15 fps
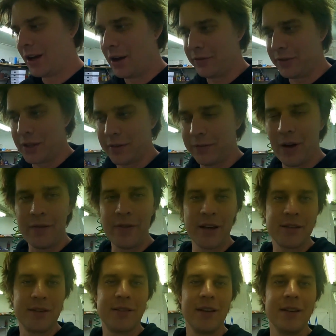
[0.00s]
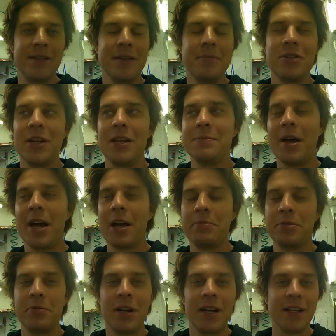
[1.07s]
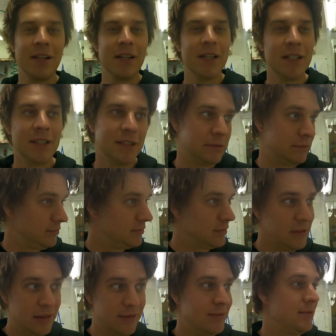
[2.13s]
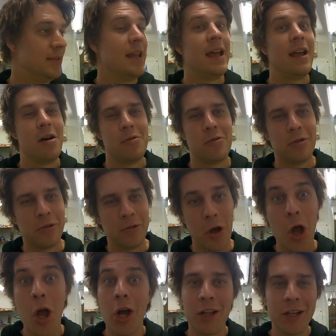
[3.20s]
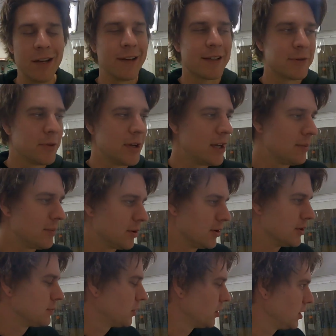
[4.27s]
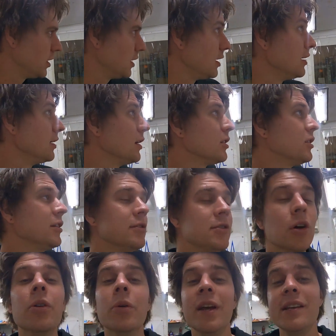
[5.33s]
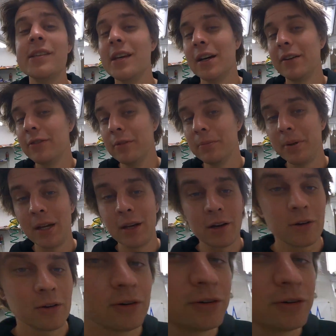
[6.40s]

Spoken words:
Hopefully their 5-axis CNC machine's back up and running now or early next week because we're only, I think, 2 weeks out from Power